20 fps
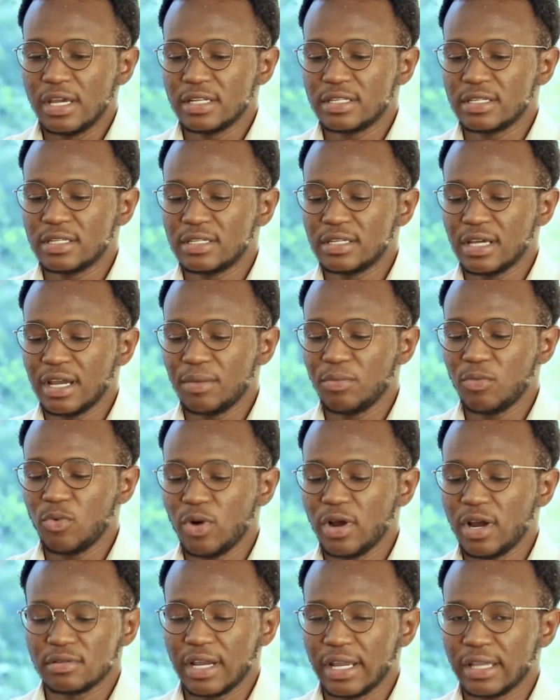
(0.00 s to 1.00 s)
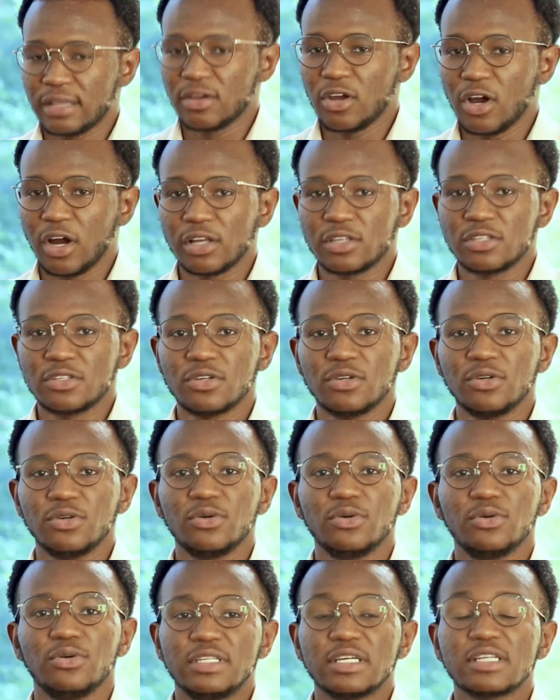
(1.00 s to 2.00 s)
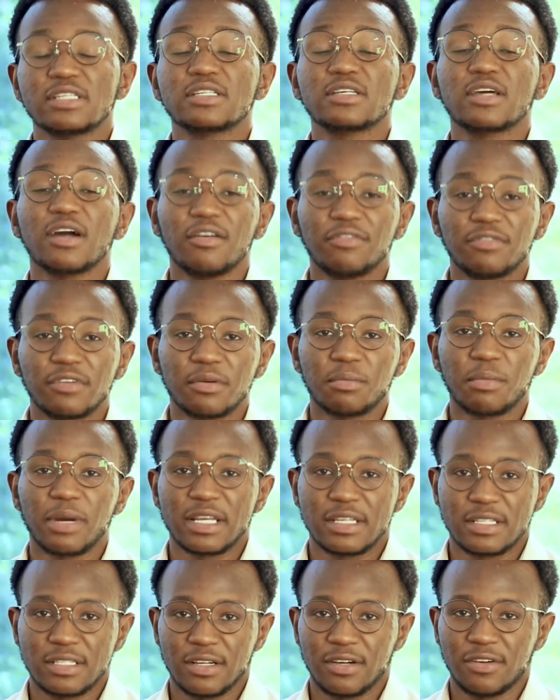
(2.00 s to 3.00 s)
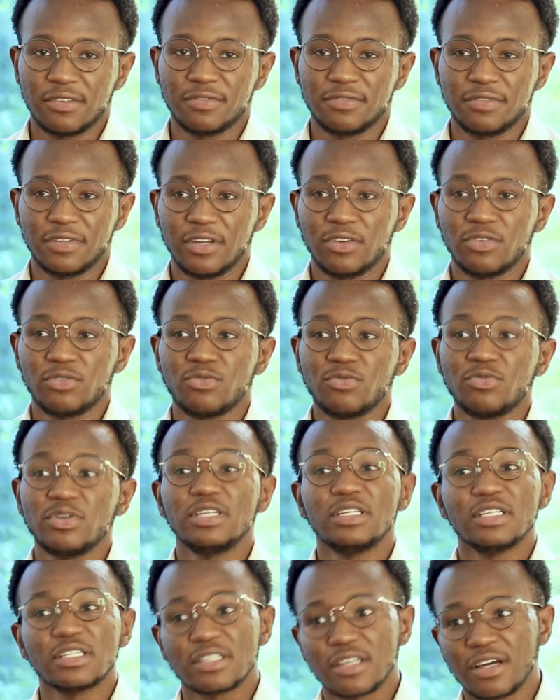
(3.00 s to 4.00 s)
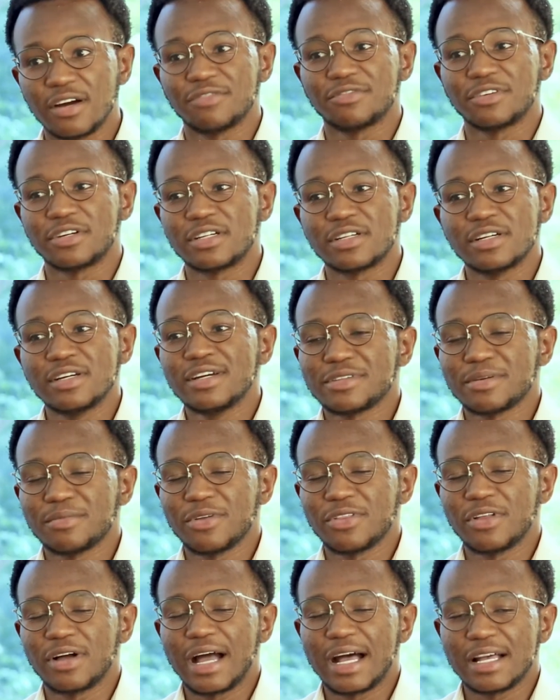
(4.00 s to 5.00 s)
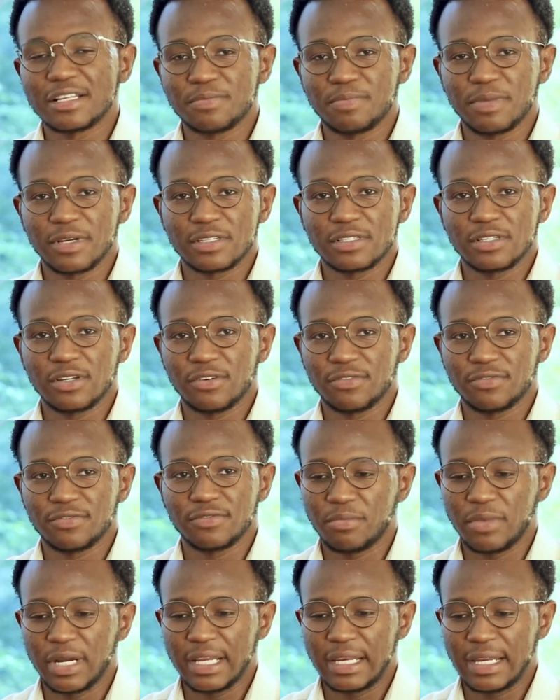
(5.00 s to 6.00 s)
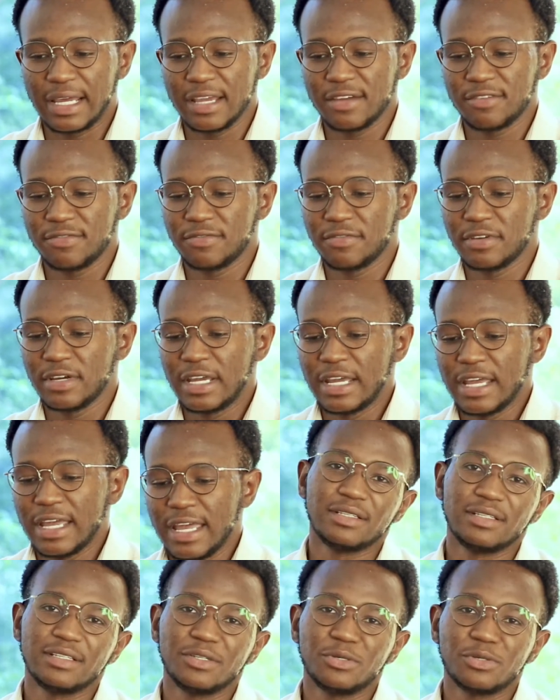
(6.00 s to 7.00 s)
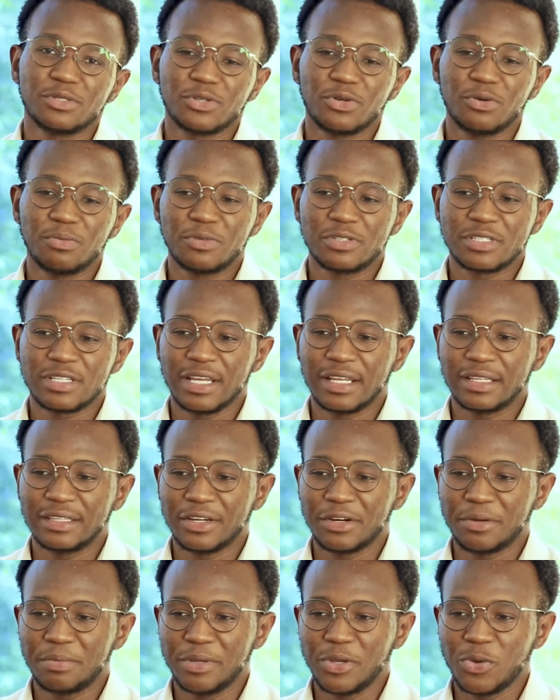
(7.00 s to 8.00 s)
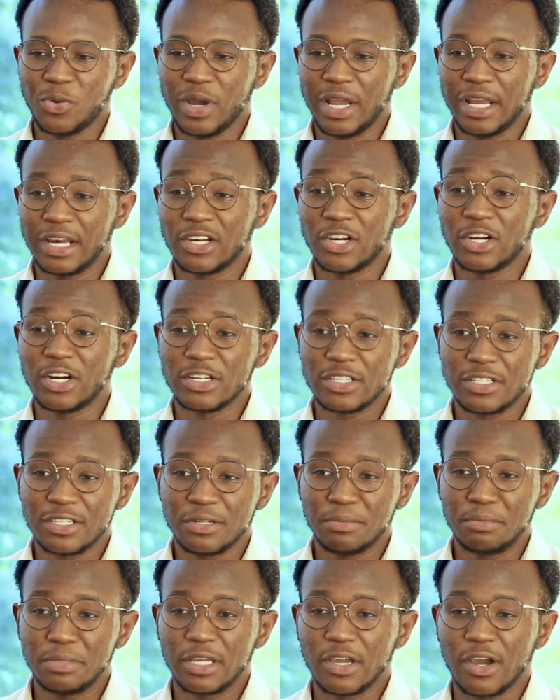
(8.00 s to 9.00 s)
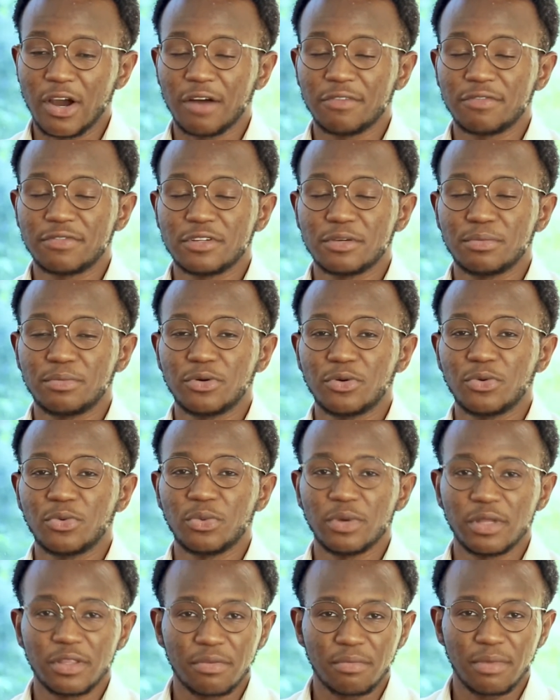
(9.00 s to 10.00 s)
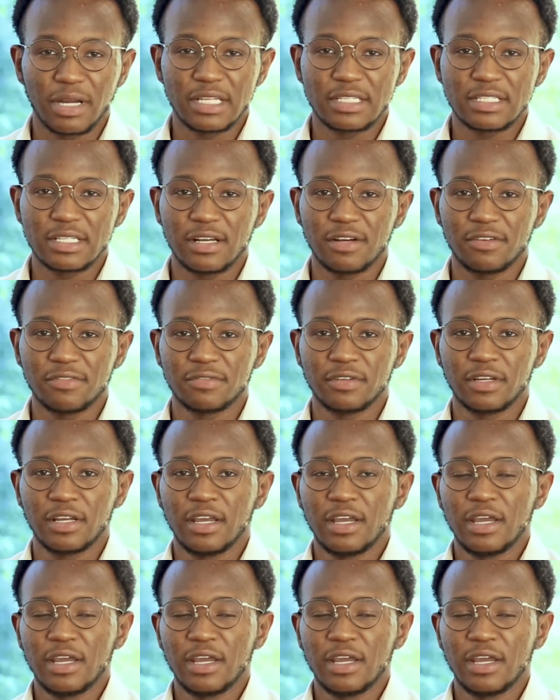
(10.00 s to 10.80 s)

It's a time where I got to discover myself and rediscover some of the aspects of my life. It was almost like therapy, where I learned to be comfortable with myself,